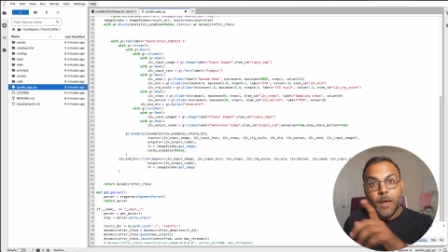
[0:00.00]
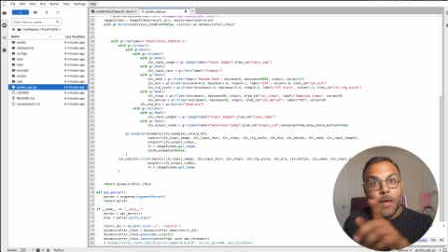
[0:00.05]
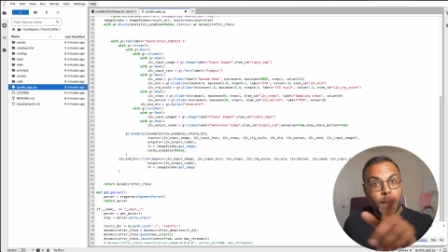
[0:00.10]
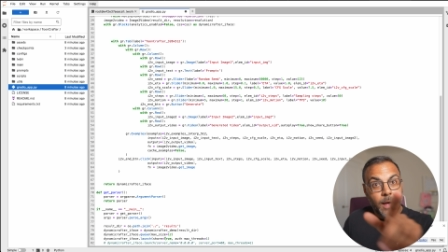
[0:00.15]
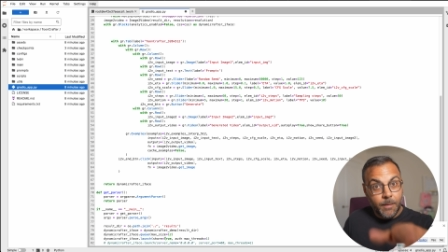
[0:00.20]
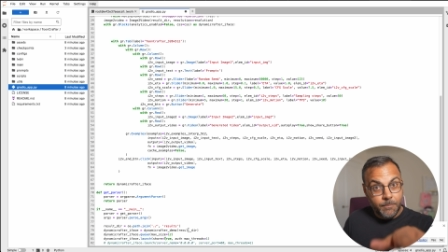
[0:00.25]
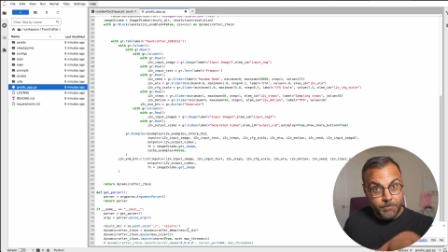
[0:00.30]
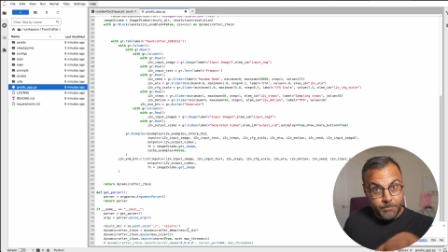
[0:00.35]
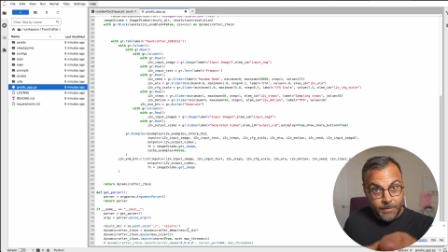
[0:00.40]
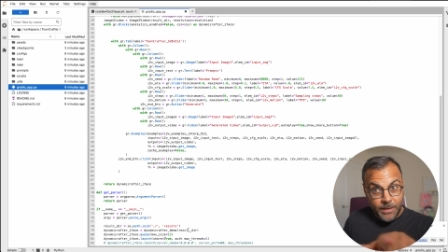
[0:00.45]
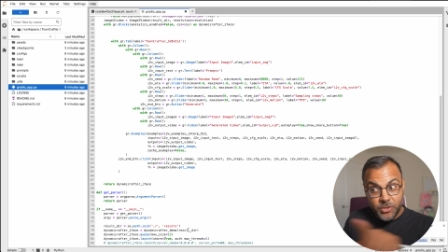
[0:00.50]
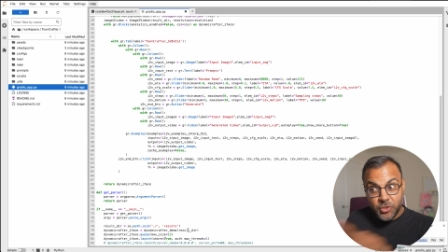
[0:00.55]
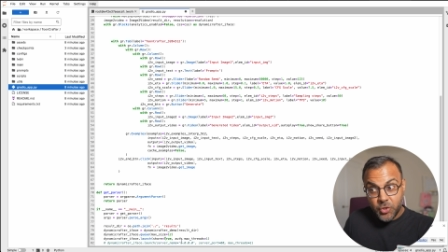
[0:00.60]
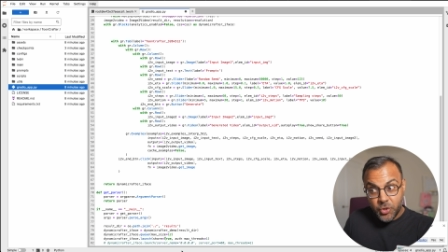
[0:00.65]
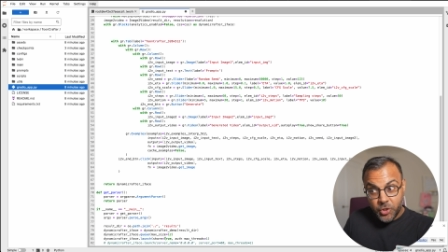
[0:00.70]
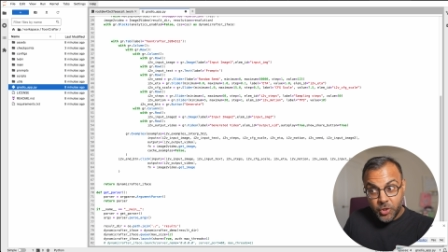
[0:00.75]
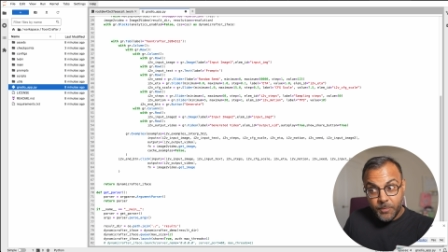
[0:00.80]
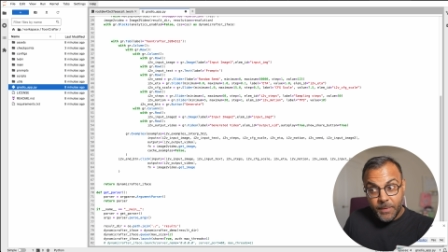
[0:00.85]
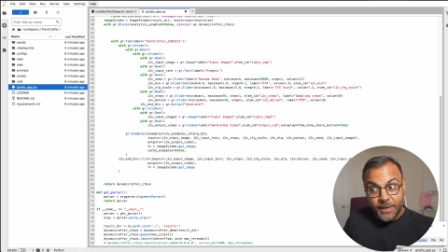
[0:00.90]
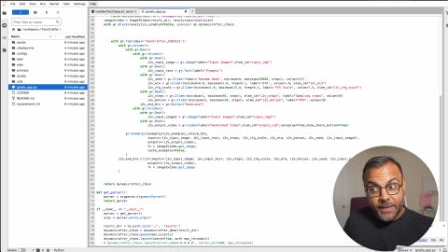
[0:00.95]
Uh, make sure
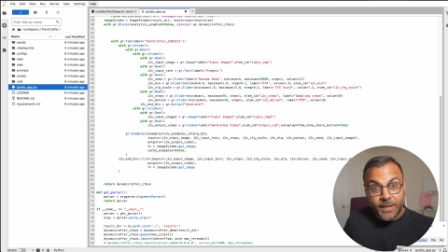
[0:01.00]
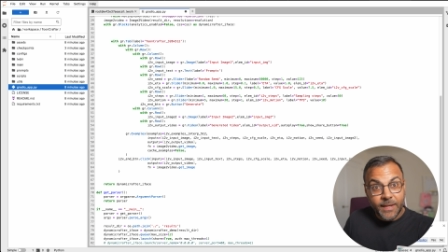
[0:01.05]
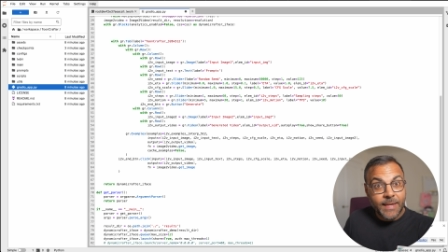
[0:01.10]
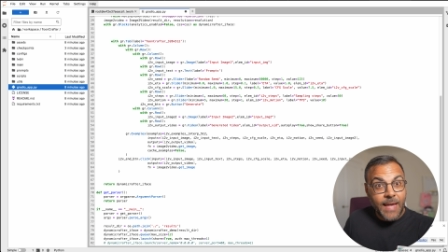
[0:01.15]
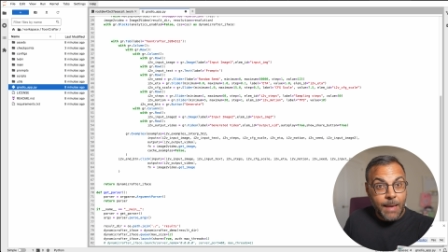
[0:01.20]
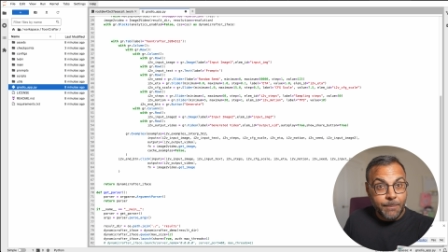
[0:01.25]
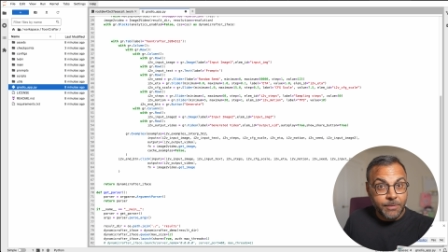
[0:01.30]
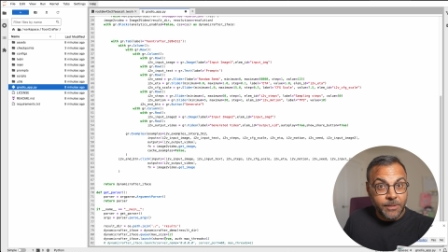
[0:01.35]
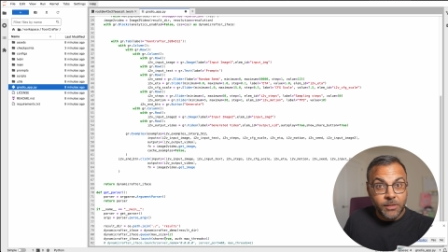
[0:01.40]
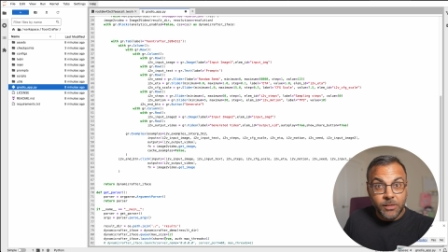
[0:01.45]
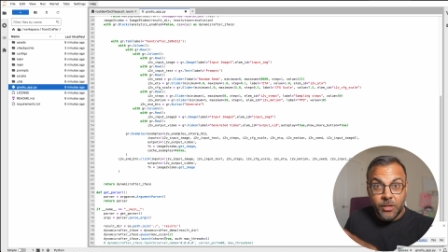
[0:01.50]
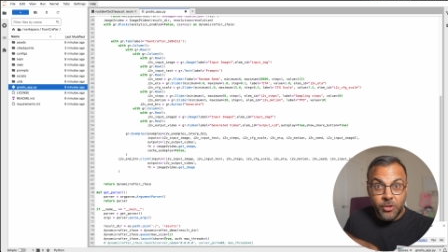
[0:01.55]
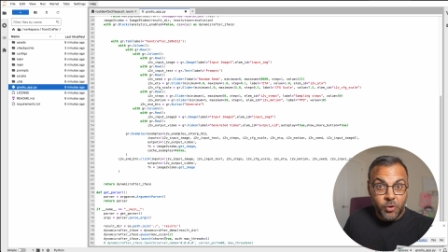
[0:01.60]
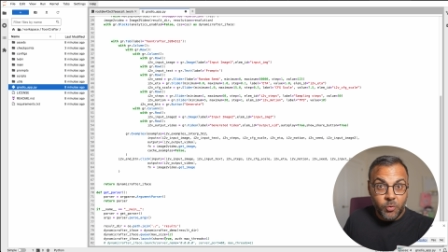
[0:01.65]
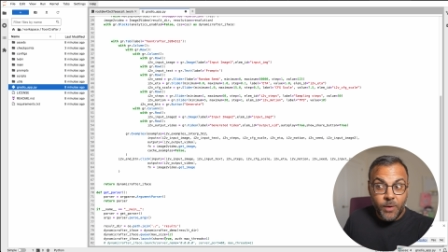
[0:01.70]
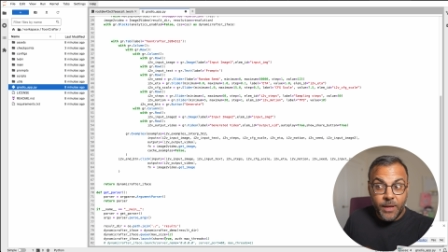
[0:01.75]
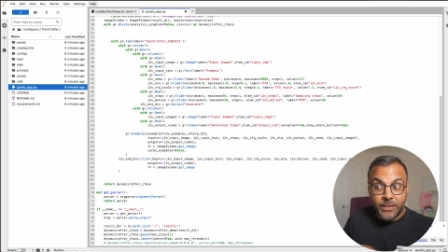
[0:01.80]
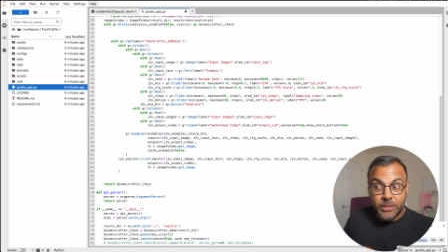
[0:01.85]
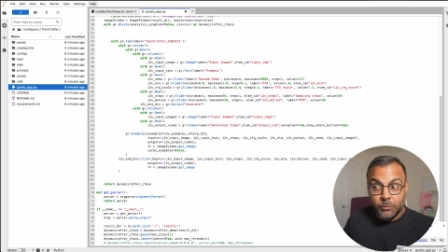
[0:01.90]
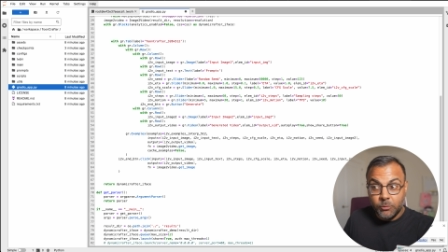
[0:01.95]
you make it a capital,
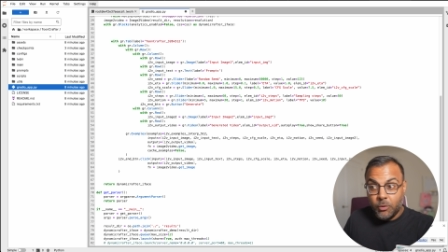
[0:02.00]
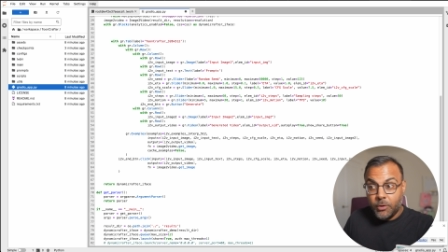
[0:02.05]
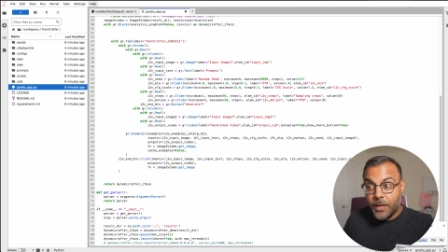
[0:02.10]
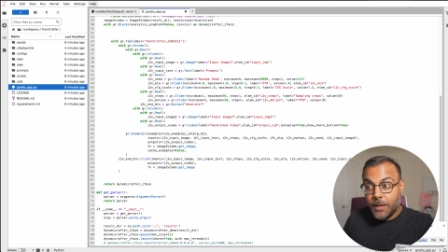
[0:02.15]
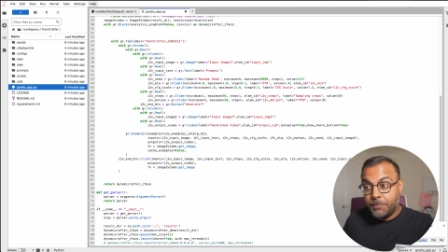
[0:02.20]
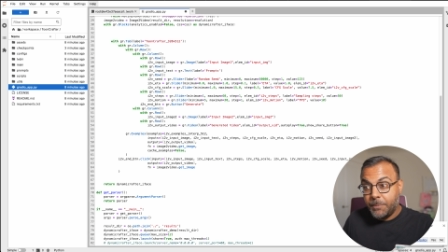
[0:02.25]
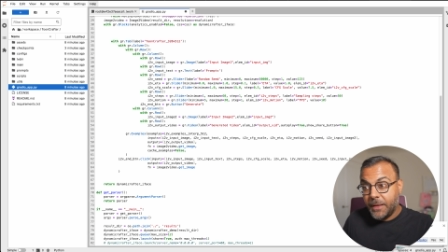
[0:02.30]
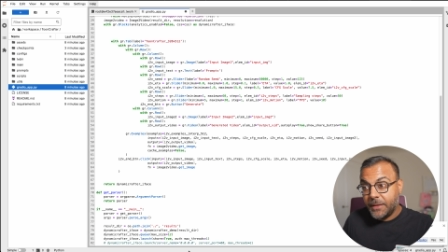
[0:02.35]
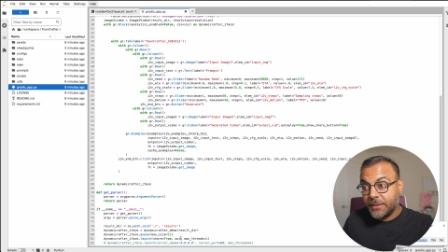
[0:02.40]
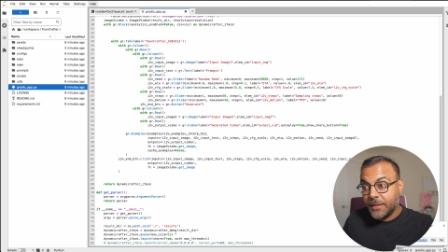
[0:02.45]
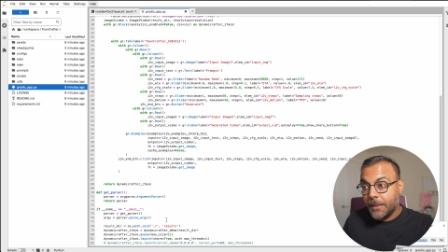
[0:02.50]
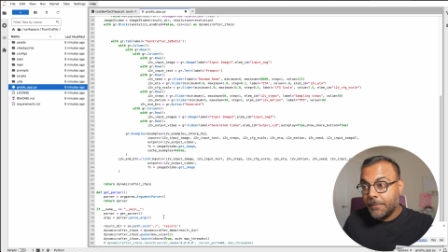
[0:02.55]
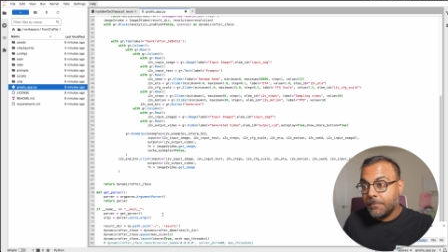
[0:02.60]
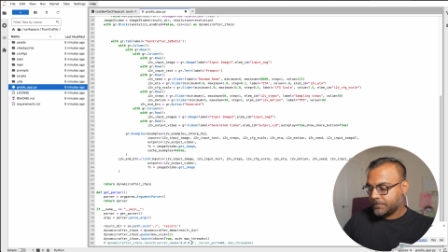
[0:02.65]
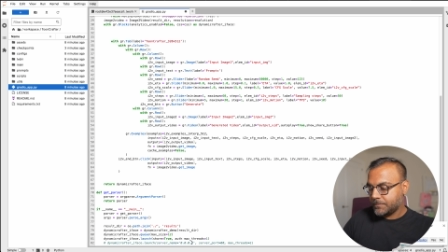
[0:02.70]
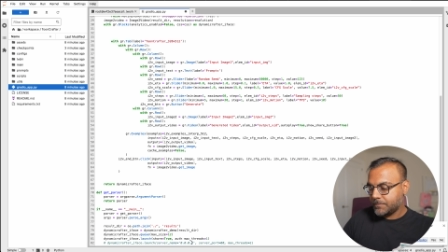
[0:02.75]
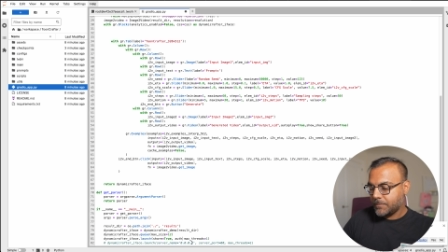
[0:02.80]
otherwise it won't get picked up.